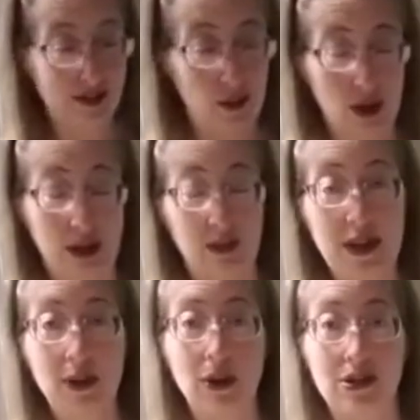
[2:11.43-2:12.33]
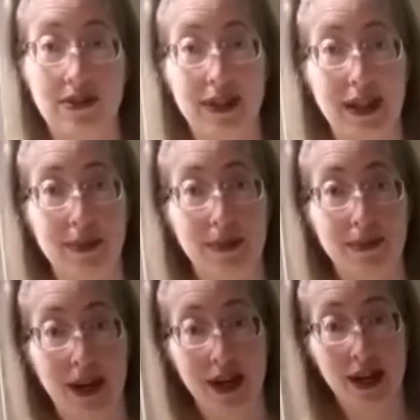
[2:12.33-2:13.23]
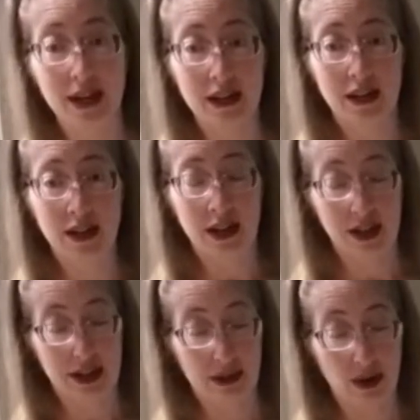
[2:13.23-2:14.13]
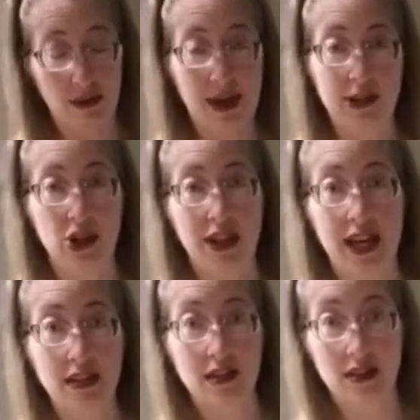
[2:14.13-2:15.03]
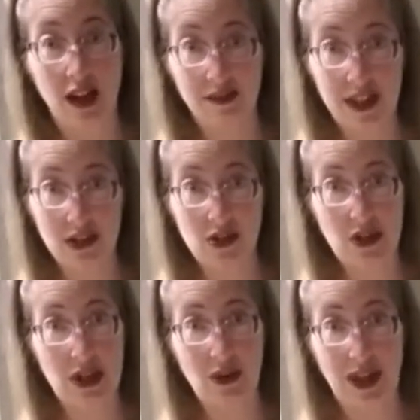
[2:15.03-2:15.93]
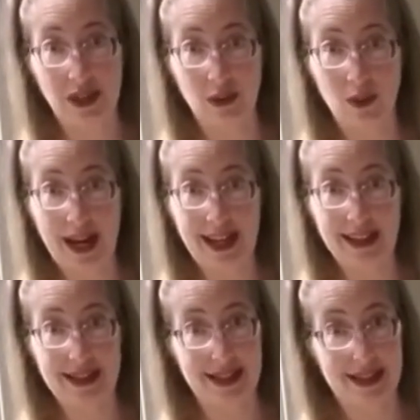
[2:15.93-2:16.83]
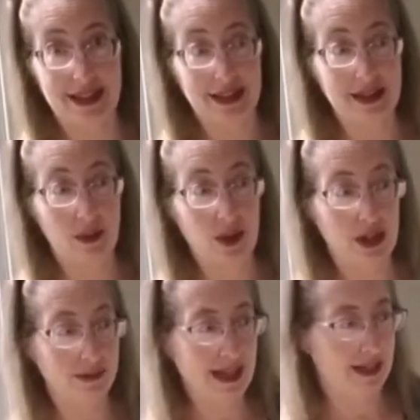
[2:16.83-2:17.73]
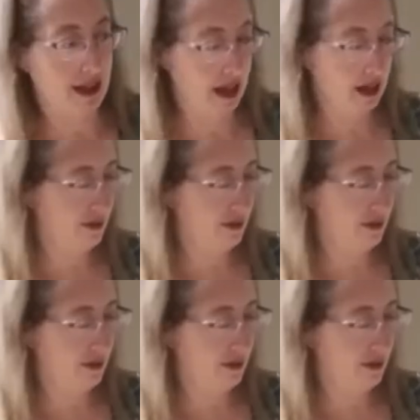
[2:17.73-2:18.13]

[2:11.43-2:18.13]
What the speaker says: for 3/4 of a cup of butter. You're going to want to make sure that's softened so that you get the right consistency when you're mixing it.